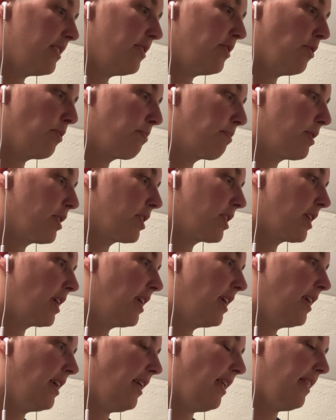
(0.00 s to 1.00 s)
notebook
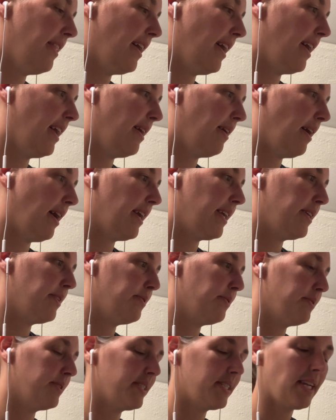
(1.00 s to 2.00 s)
that I
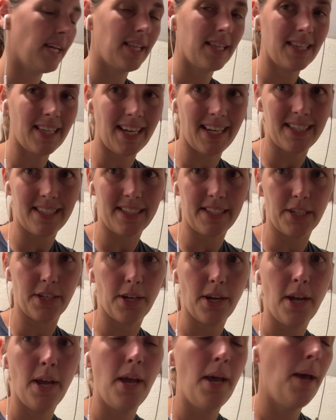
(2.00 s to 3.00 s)
used last year,
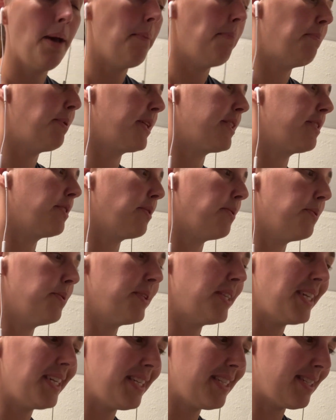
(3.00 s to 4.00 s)
but the
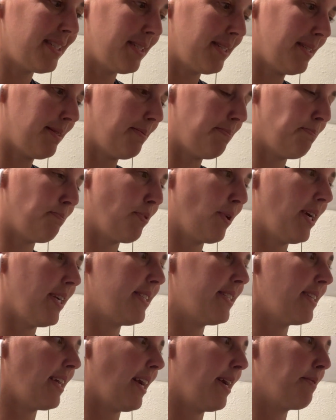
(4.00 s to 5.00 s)
only
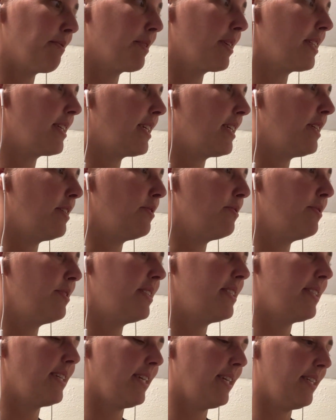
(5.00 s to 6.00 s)
spreads I really
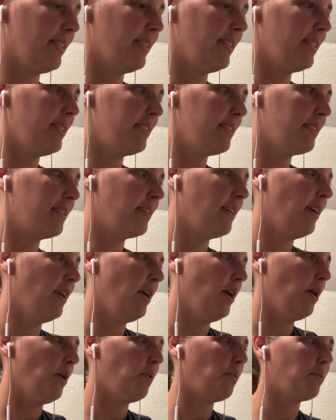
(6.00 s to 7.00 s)
used in this
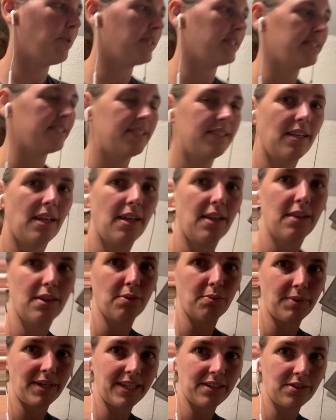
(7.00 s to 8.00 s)
was
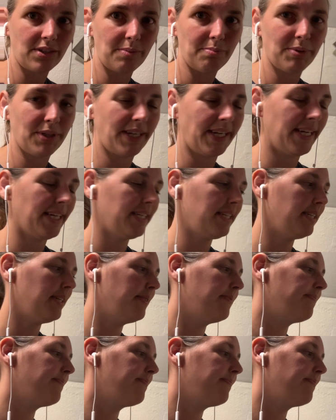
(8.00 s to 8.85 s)
the weekly plan.